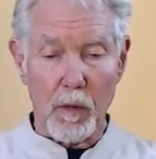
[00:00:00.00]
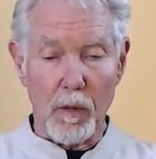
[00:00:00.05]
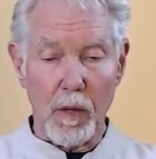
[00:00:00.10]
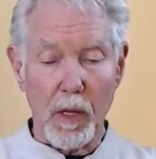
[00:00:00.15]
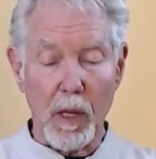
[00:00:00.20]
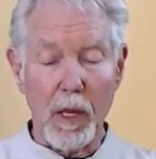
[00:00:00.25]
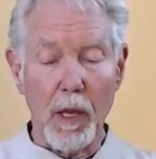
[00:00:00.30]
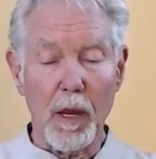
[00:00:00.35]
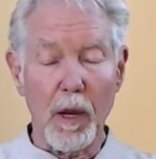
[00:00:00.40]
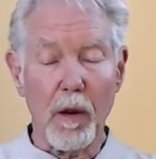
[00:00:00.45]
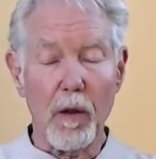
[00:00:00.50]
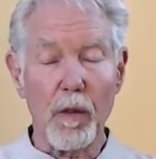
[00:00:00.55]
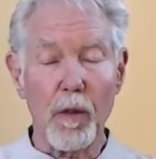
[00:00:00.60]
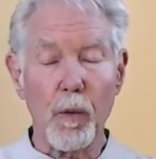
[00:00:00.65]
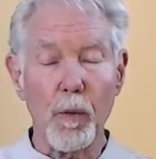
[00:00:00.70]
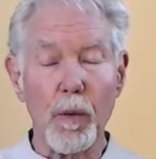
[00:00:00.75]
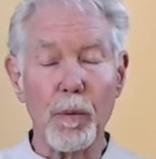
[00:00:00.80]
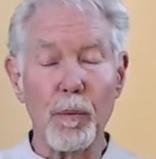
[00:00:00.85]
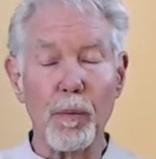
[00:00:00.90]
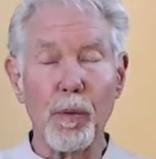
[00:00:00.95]
The air that
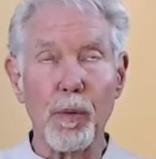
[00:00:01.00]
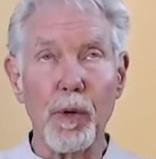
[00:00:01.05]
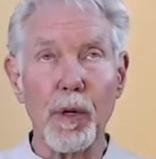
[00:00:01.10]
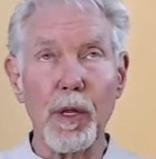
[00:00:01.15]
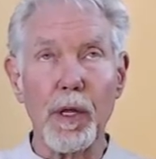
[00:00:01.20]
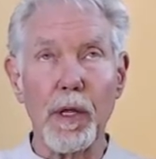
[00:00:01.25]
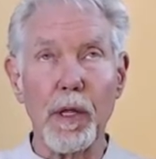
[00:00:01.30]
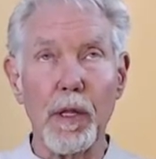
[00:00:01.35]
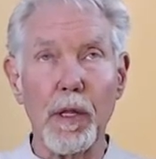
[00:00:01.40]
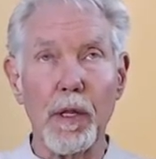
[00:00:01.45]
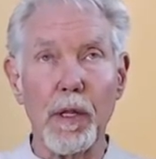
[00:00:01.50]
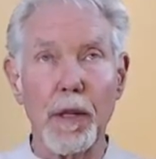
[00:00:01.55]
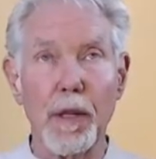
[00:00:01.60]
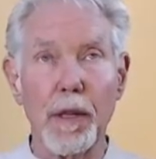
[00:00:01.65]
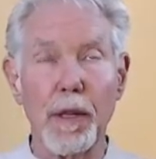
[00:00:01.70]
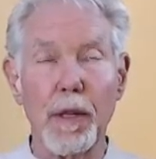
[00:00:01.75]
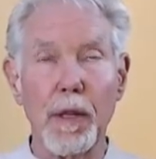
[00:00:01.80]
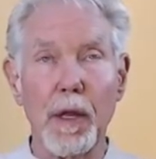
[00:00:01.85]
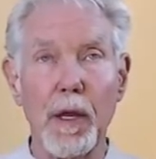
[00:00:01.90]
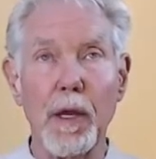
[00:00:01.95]
we breathe
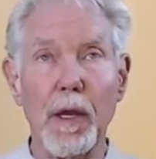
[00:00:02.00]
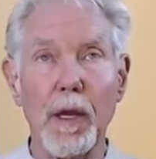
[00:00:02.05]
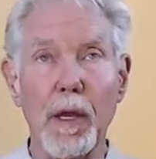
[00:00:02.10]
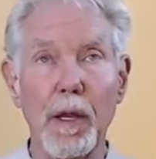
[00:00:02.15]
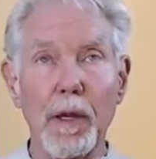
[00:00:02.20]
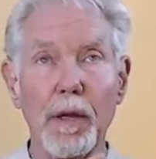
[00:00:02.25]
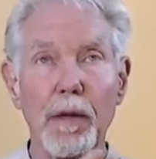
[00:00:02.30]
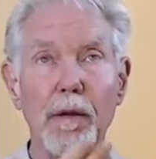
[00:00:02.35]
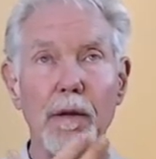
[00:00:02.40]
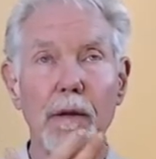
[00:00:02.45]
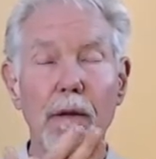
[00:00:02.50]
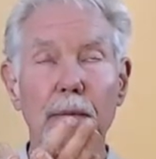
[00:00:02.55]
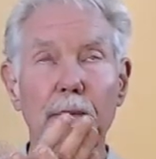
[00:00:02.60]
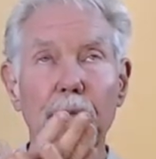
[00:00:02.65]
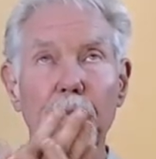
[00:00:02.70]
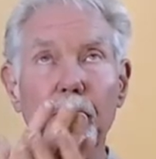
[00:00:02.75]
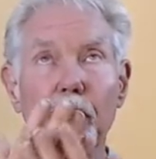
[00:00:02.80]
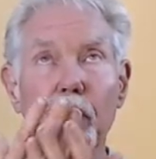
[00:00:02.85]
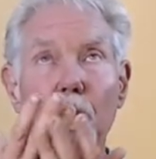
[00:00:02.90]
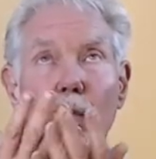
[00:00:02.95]
and
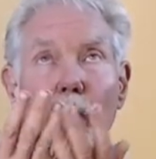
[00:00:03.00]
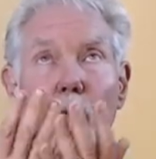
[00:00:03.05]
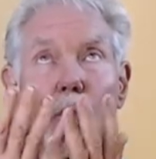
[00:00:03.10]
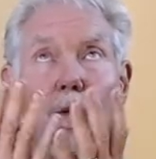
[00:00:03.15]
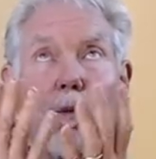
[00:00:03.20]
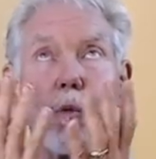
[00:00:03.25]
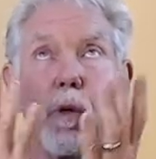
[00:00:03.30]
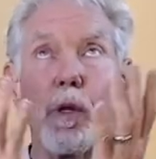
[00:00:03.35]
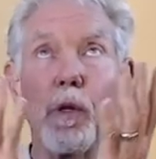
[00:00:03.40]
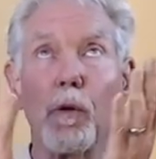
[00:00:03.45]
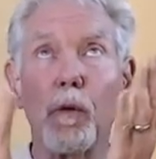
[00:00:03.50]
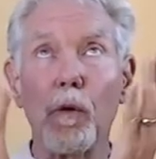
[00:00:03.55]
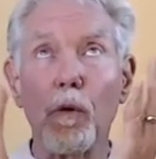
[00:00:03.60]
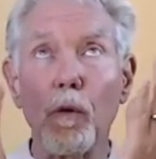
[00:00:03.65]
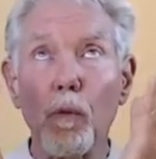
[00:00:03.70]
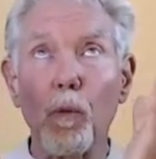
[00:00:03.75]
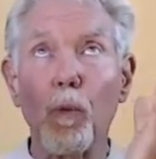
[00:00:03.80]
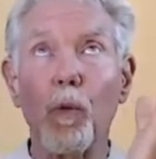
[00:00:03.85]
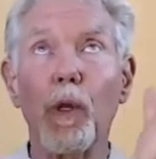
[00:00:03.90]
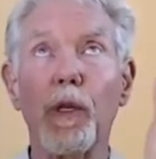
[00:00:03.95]
when we
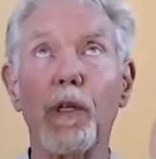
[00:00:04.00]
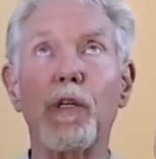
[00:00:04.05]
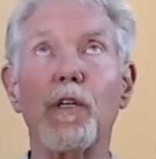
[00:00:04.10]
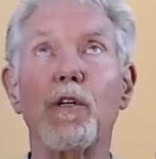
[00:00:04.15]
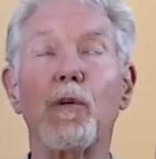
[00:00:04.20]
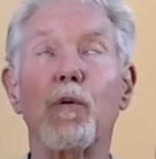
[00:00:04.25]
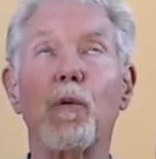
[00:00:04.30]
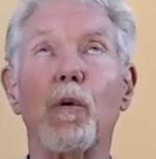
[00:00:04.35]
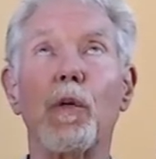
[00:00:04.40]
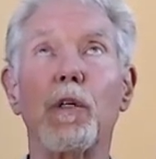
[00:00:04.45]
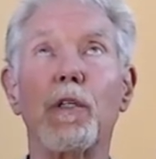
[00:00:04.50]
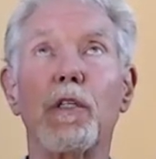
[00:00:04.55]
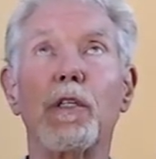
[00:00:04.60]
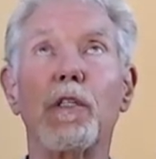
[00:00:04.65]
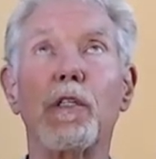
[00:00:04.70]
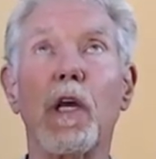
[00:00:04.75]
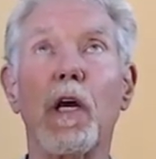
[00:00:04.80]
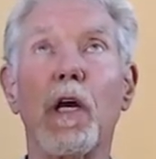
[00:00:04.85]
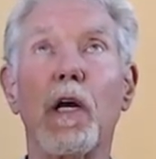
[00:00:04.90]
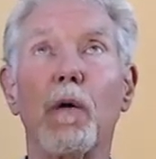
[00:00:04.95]
reach towards the
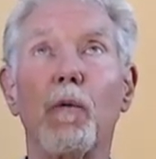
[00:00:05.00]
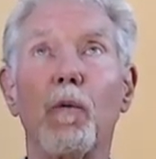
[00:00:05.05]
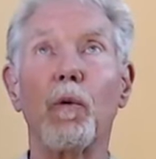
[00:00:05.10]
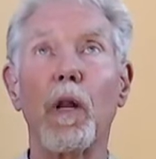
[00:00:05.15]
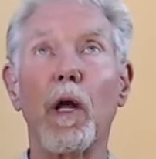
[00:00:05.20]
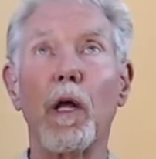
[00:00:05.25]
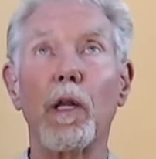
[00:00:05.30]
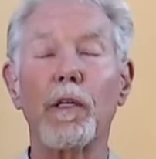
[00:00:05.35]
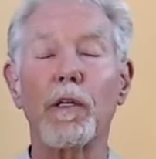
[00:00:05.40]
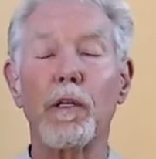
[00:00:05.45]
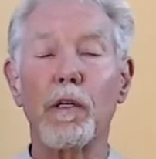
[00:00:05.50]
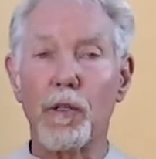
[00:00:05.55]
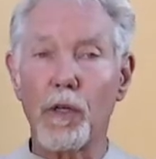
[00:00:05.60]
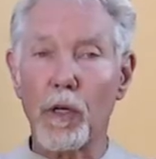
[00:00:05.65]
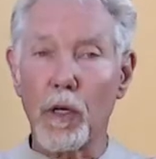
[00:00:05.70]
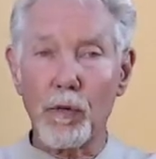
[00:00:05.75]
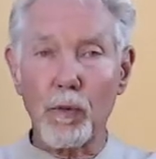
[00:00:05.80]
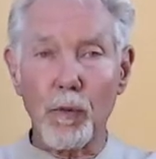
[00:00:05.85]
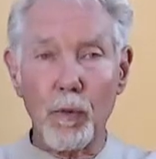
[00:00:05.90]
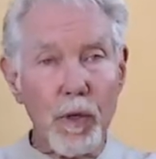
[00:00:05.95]
sky, not
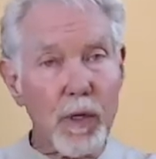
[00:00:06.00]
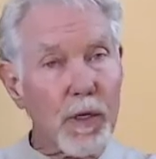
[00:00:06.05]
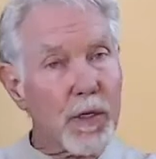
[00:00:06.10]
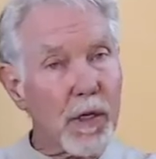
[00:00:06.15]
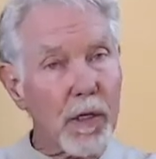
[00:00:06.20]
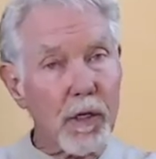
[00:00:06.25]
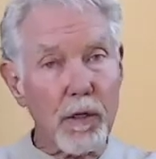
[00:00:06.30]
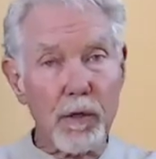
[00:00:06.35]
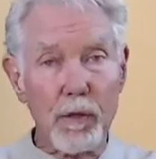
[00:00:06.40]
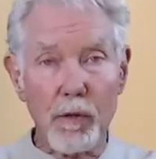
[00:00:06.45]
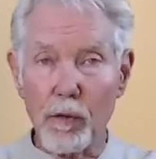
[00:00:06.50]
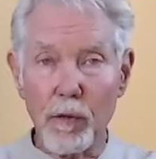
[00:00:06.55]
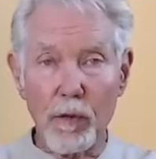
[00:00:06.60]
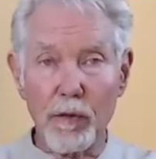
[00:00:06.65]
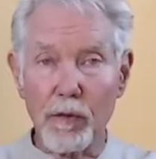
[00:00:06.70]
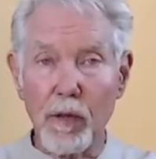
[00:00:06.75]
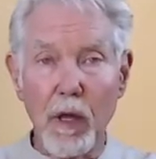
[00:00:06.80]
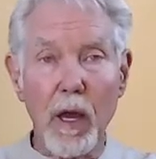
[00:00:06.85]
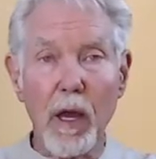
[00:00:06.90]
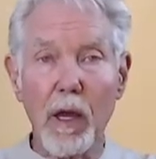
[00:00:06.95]
just reaching to the
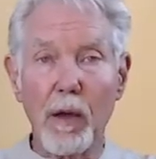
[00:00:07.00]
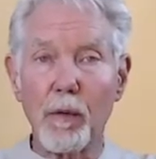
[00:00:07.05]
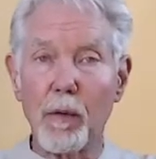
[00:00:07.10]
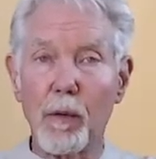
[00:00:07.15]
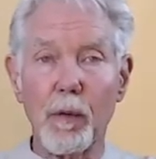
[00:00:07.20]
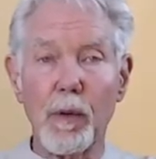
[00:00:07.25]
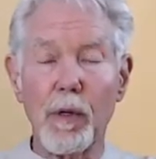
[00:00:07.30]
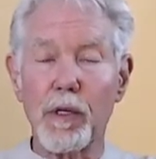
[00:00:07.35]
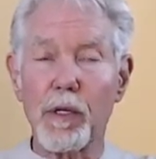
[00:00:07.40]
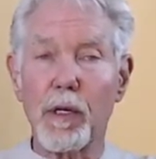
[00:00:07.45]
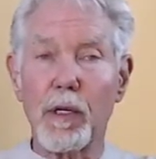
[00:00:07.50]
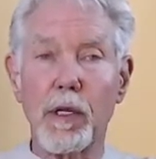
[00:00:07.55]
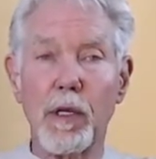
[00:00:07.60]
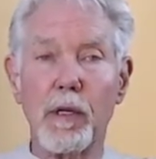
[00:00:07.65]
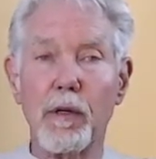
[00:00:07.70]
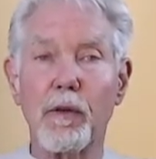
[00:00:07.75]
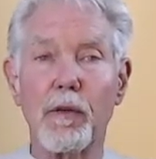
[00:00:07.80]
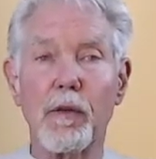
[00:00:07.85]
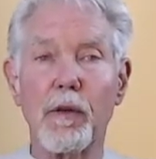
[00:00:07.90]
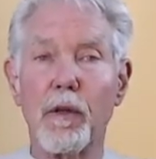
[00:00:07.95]
sky, we're reaching
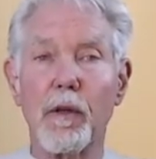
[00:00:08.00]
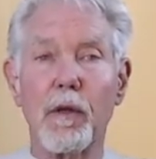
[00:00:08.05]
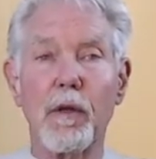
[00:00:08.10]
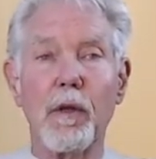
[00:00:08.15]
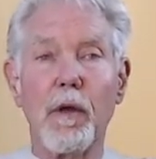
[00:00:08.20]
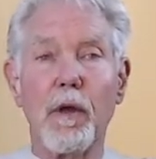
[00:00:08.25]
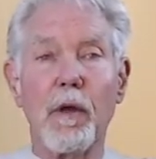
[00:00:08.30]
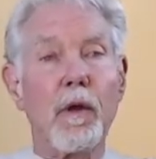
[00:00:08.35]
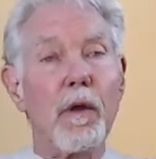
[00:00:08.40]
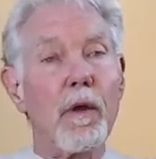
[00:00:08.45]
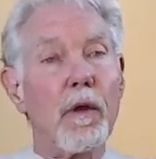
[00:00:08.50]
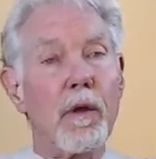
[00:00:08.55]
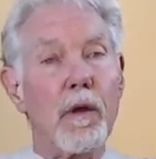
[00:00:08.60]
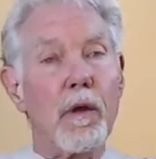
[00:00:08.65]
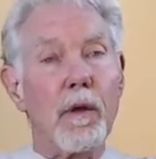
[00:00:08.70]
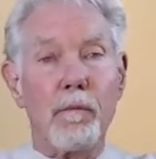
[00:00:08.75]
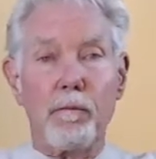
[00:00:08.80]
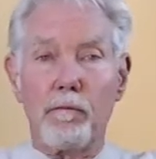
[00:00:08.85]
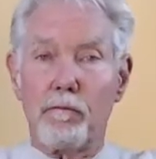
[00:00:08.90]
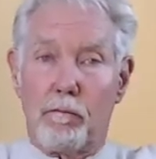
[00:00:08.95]
into the
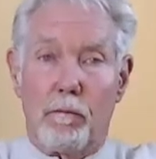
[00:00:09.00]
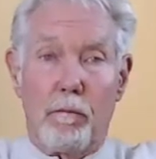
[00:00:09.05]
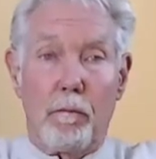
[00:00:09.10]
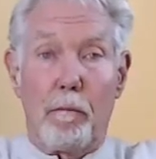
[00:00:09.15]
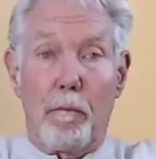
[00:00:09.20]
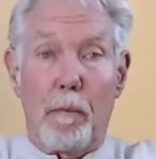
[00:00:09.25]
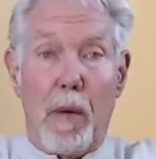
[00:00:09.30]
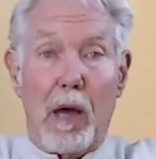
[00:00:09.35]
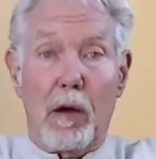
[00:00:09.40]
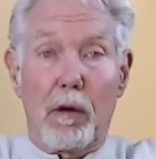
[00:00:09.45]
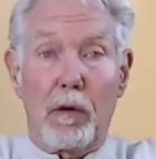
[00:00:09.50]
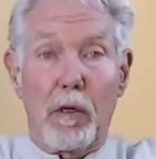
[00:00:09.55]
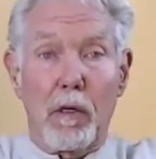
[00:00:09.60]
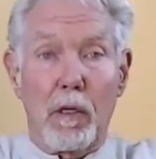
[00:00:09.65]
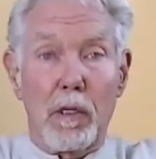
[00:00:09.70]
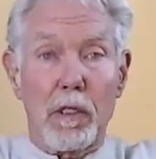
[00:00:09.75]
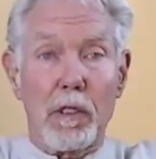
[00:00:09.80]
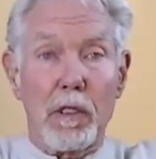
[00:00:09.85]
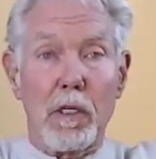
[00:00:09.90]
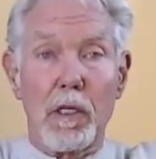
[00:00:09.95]

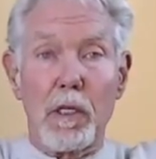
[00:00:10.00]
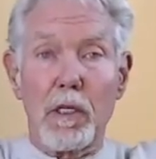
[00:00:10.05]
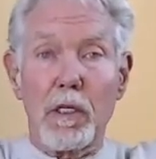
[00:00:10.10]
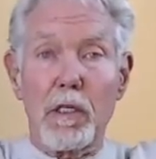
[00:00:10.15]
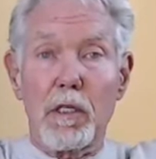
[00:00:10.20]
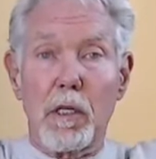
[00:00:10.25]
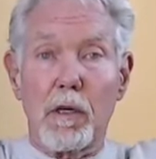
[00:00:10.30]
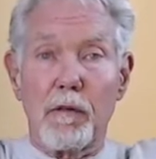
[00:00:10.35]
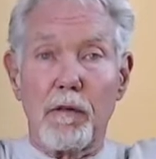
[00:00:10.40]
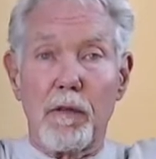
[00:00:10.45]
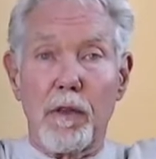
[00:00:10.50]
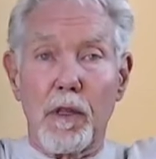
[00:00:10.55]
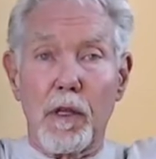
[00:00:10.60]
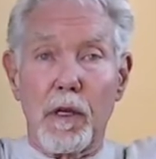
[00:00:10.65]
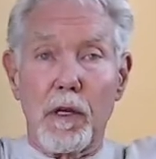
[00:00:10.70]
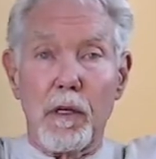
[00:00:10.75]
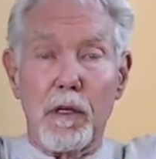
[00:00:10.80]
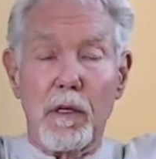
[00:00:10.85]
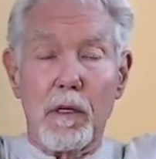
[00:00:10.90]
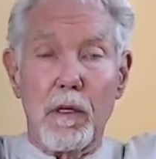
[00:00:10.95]
boundlessness of
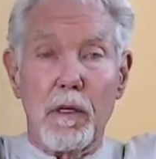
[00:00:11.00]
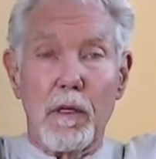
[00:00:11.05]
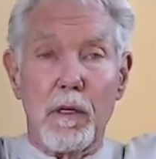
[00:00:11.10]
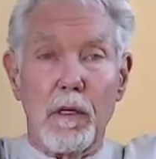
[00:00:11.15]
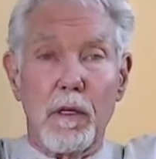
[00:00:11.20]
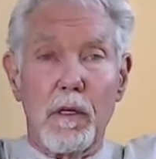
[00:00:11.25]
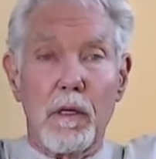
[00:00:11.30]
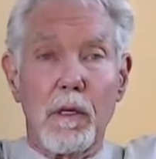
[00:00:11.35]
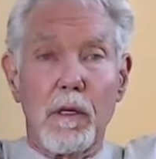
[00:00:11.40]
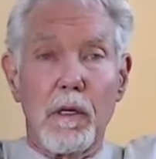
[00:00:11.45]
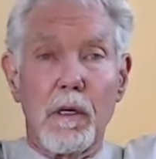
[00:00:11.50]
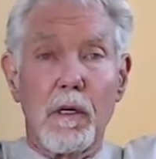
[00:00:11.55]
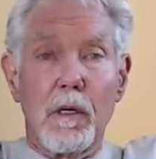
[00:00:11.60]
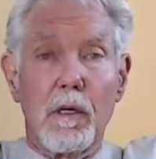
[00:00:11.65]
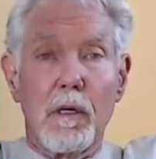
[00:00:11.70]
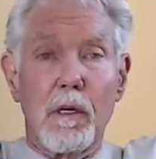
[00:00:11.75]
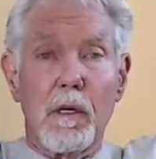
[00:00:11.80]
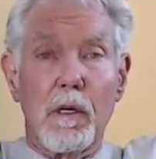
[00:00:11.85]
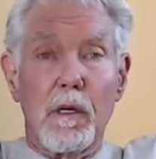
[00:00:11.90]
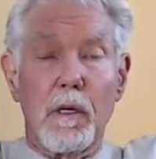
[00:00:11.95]
the
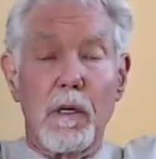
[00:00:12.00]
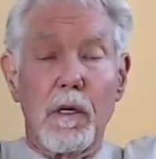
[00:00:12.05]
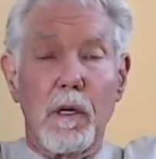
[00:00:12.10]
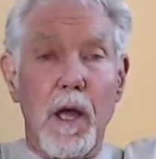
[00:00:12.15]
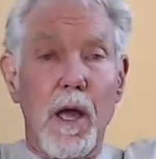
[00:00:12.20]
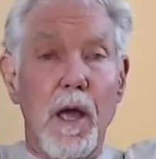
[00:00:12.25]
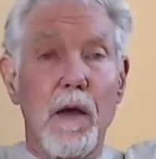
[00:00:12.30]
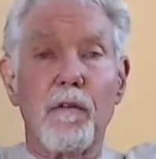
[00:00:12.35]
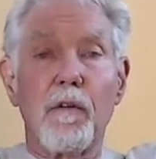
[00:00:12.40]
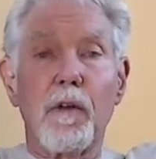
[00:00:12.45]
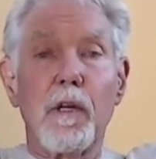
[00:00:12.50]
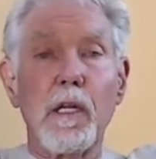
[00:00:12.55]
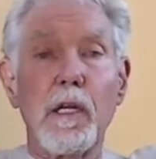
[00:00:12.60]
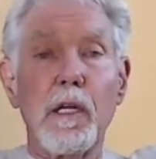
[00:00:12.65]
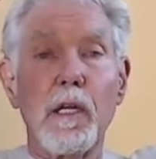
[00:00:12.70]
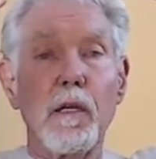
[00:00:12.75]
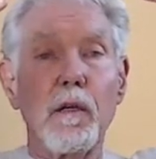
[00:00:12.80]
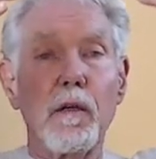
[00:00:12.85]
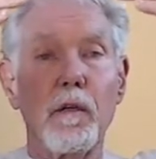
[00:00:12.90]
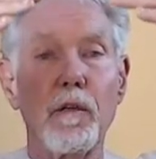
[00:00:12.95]

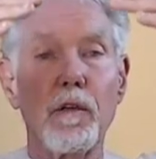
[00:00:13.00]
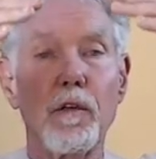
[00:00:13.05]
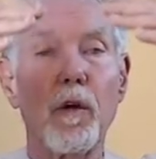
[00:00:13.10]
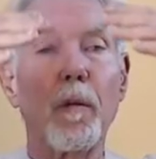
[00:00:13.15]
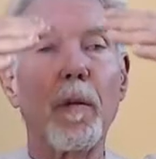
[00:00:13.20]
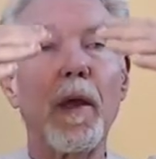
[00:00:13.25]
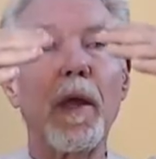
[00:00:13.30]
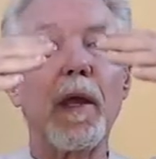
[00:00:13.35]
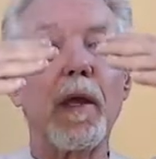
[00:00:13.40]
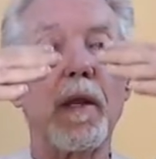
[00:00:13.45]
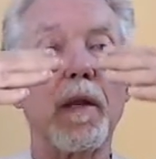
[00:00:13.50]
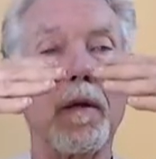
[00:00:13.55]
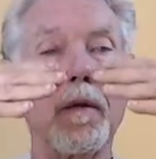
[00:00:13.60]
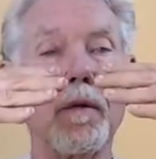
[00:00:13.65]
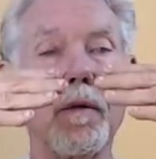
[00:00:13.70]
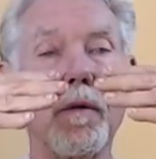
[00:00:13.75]
heavenly domain.